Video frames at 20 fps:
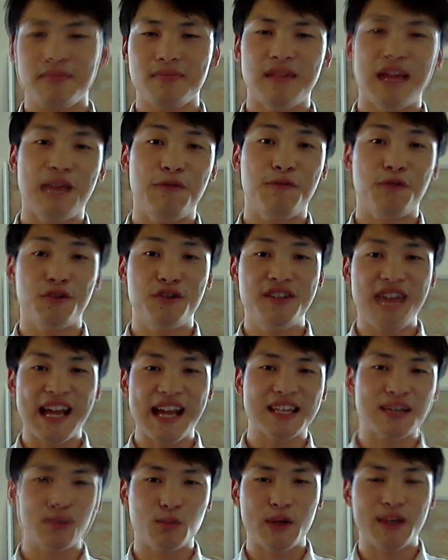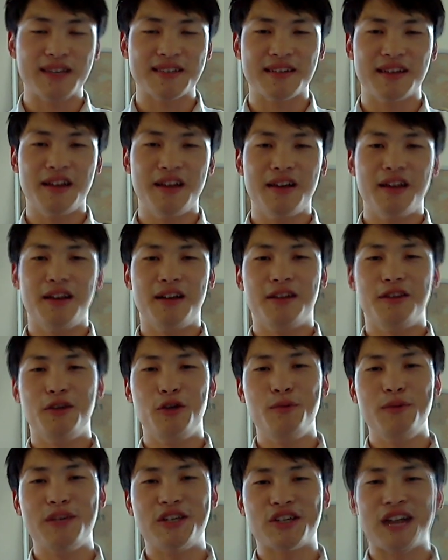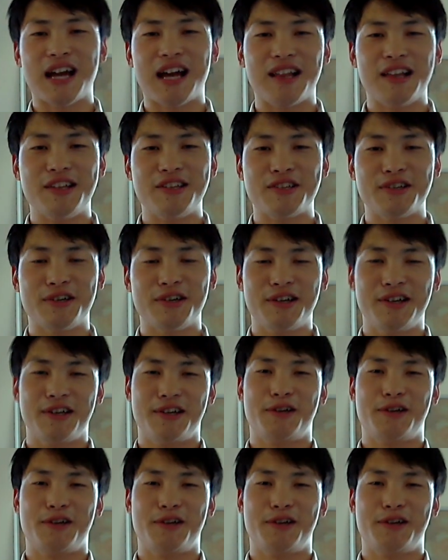Now for next week's Lumi challenge,